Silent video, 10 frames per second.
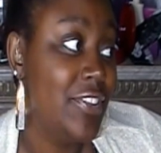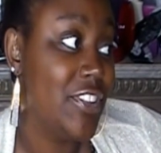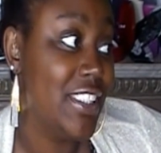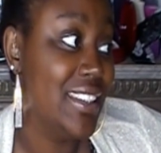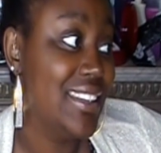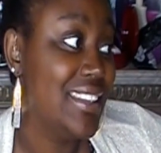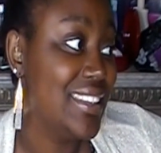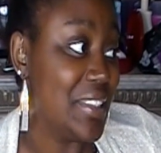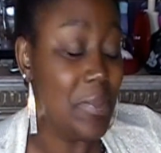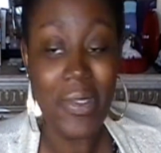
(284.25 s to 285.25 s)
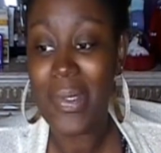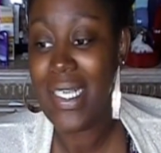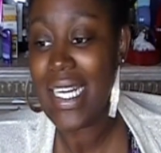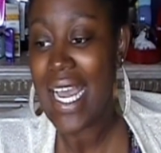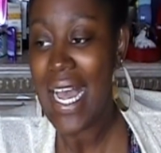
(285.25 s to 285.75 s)
Or some
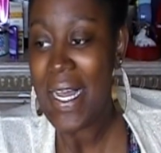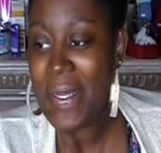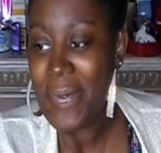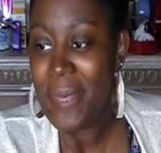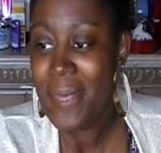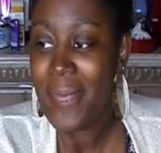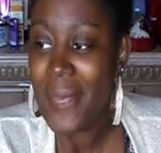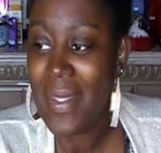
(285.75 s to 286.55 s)
sort. Um,